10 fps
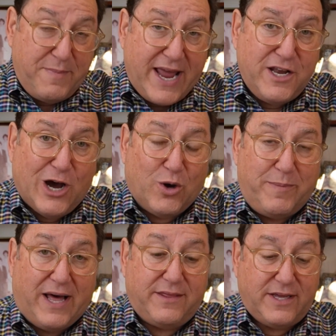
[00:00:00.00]
may know
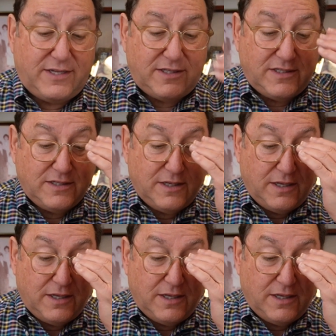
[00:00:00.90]
about this.